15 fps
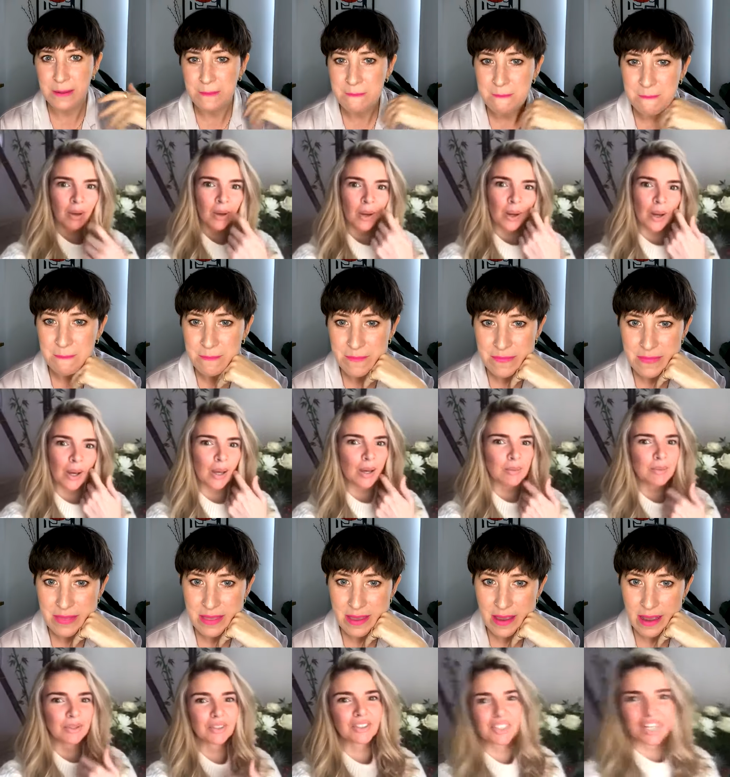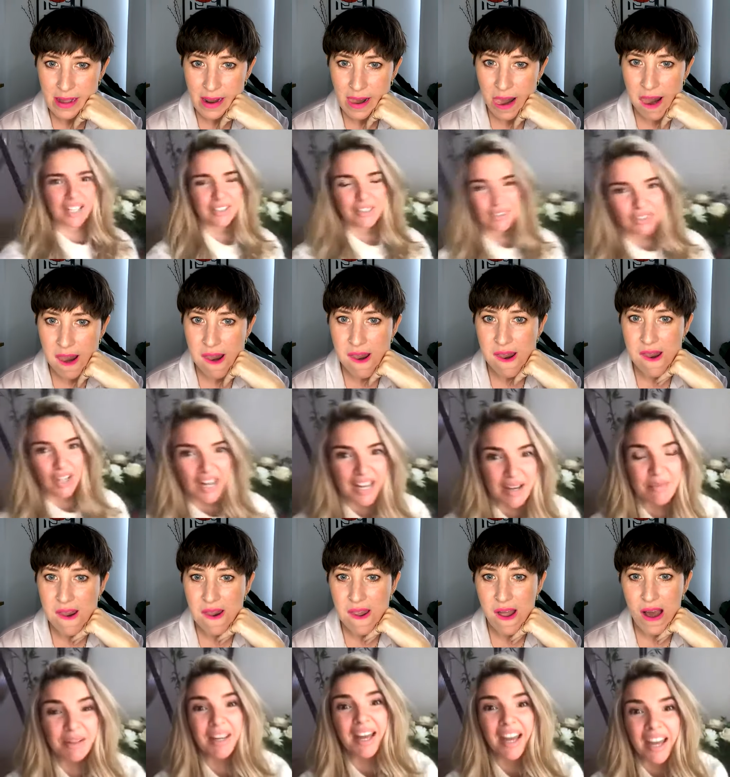Speaker 1: I am a disaster. I am
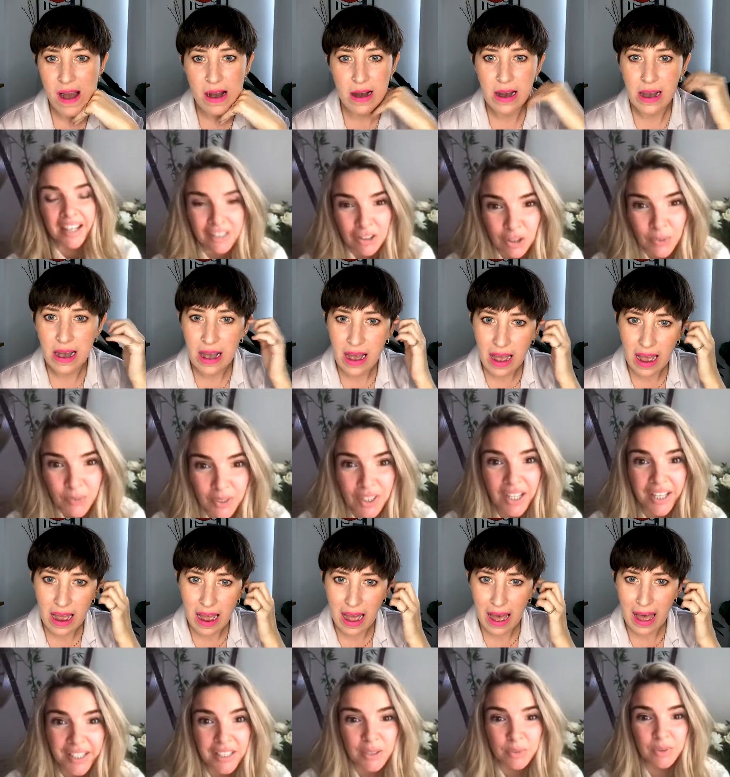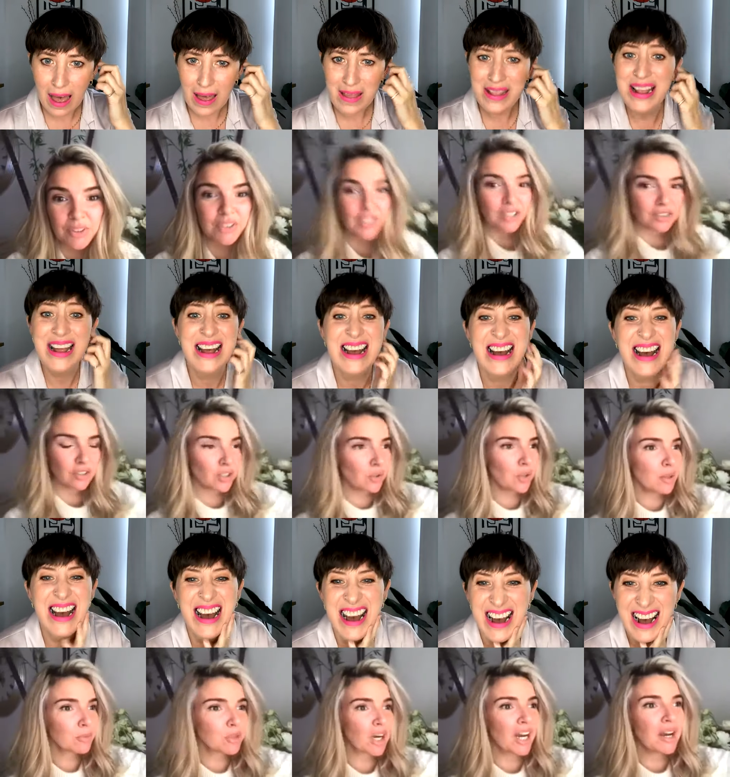an actual, actual disaster. Do you know what
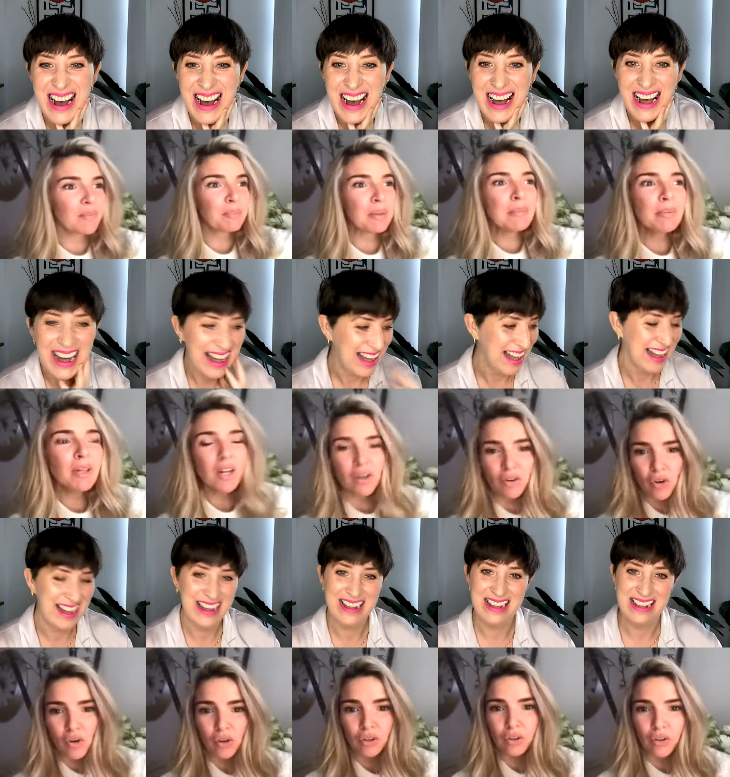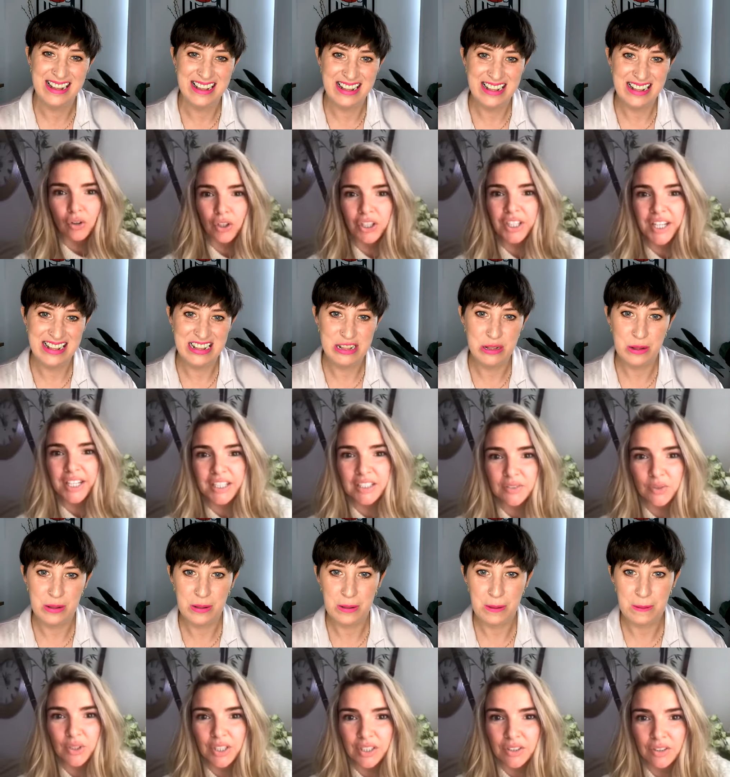I'm trying? People are all organized
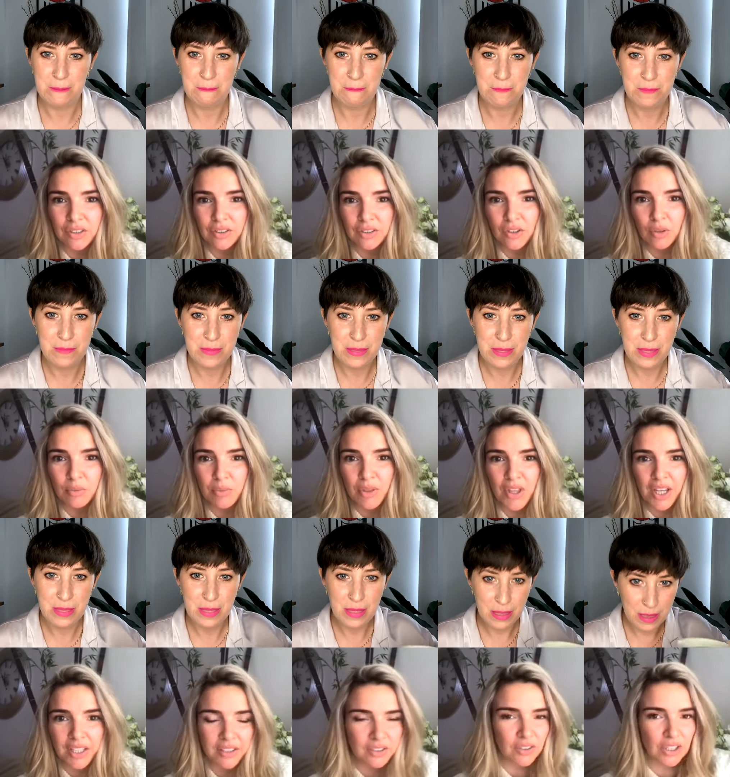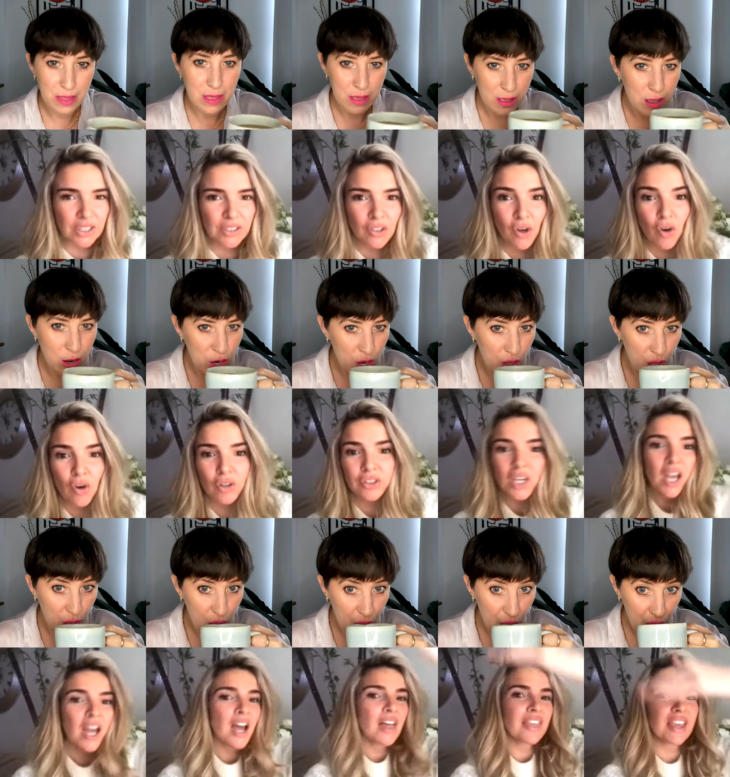for these Zoom things or these calls.
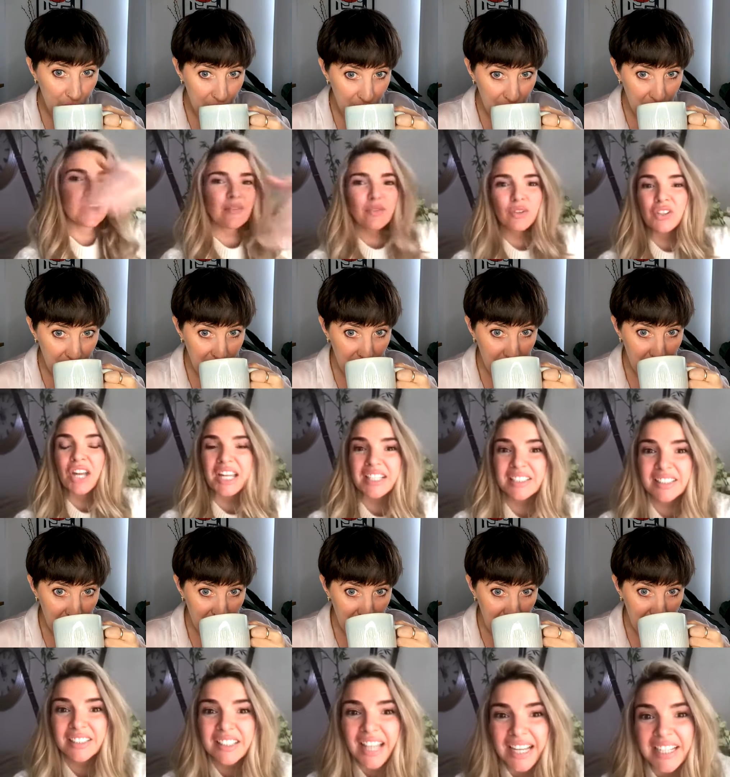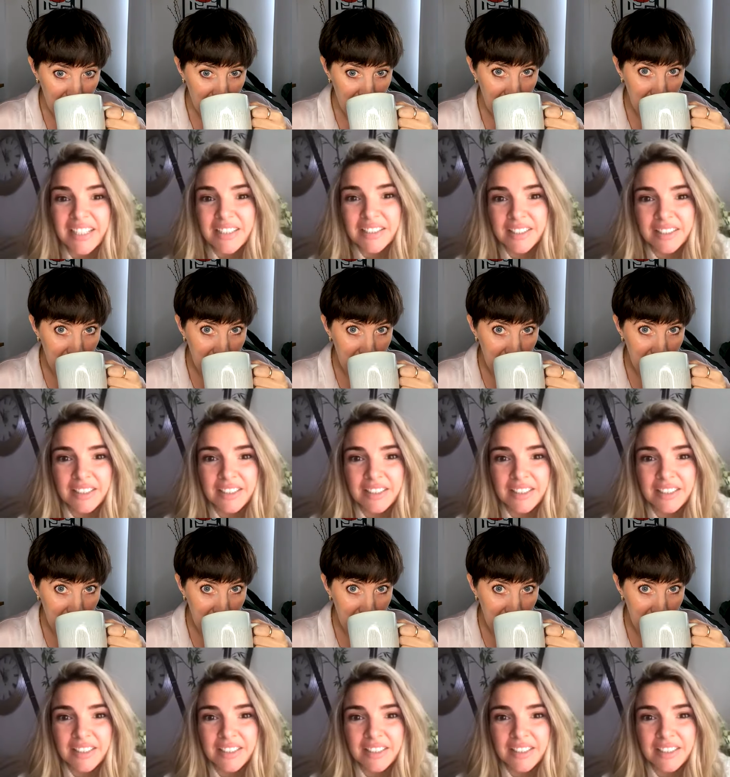They have their nice lights,